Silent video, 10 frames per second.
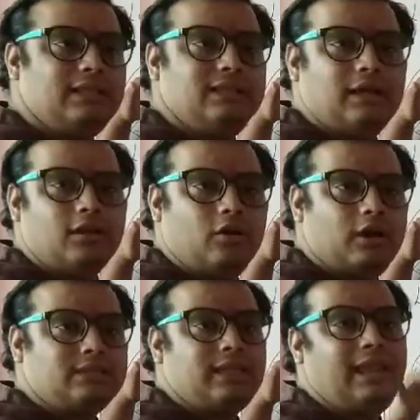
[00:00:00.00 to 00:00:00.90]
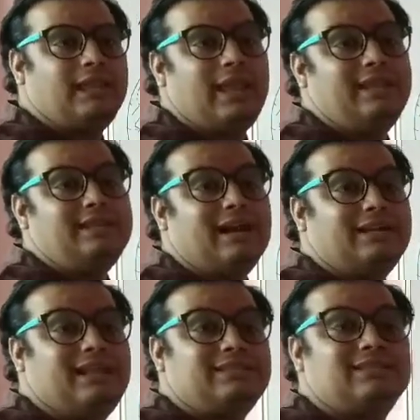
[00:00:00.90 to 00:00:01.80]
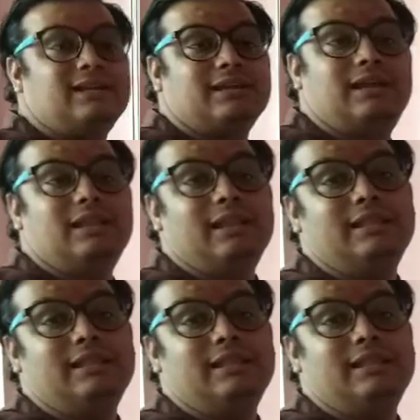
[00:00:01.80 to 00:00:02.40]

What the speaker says: in the north and Antarctic Circle